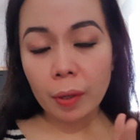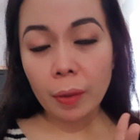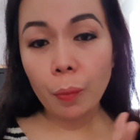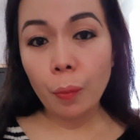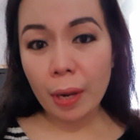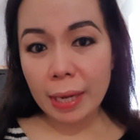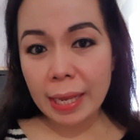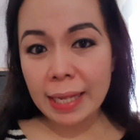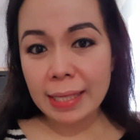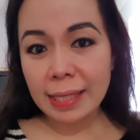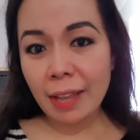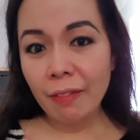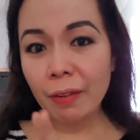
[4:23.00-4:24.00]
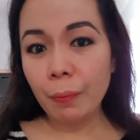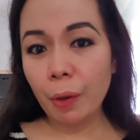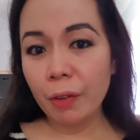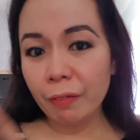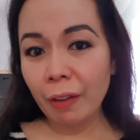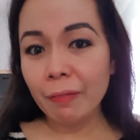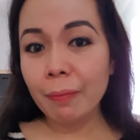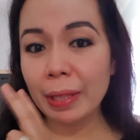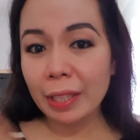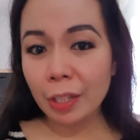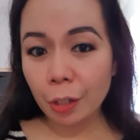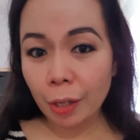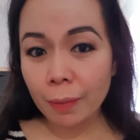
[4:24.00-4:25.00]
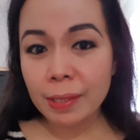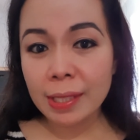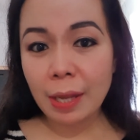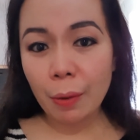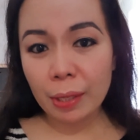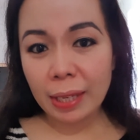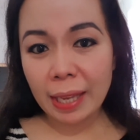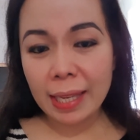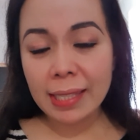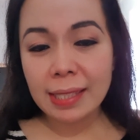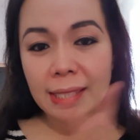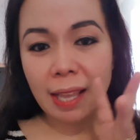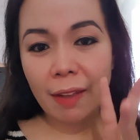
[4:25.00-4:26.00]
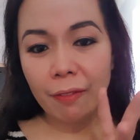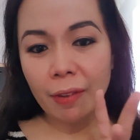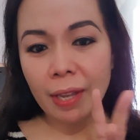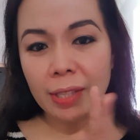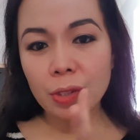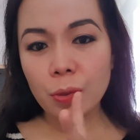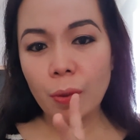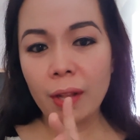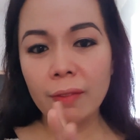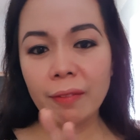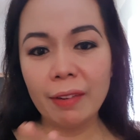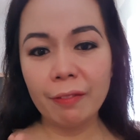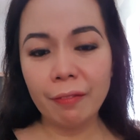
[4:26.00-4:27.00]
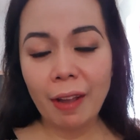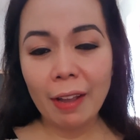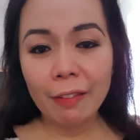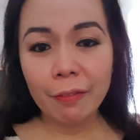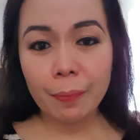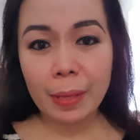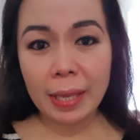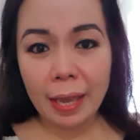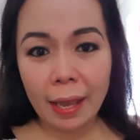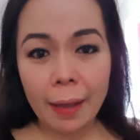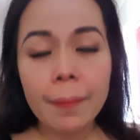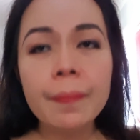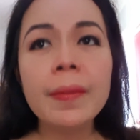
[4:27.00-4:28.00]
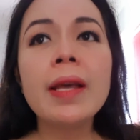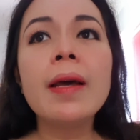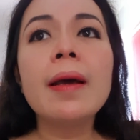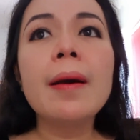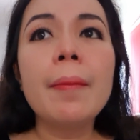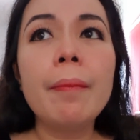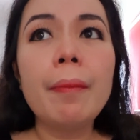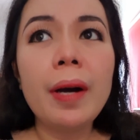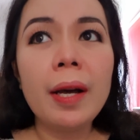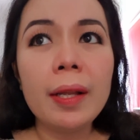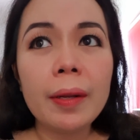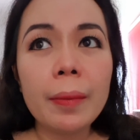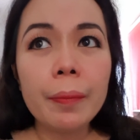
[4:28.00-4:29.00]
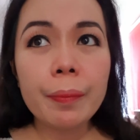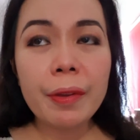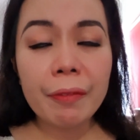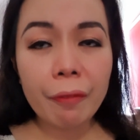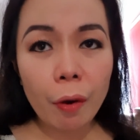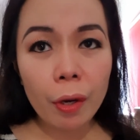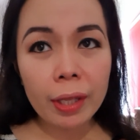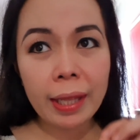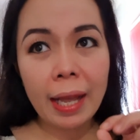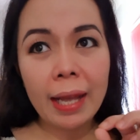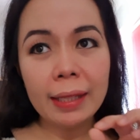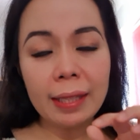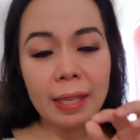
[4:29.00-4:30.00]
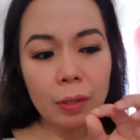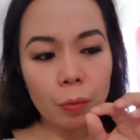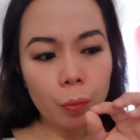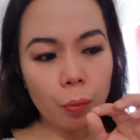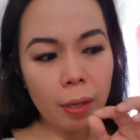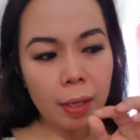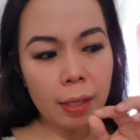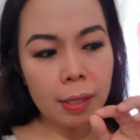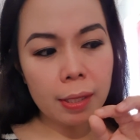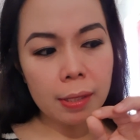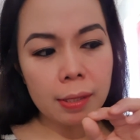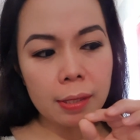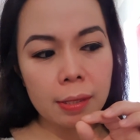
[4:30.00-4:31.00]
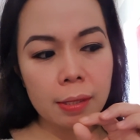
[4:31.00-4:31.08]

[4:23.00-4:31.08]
187.5 milligrams nowadays, 7, 12, and 5 p.m. But before that, it was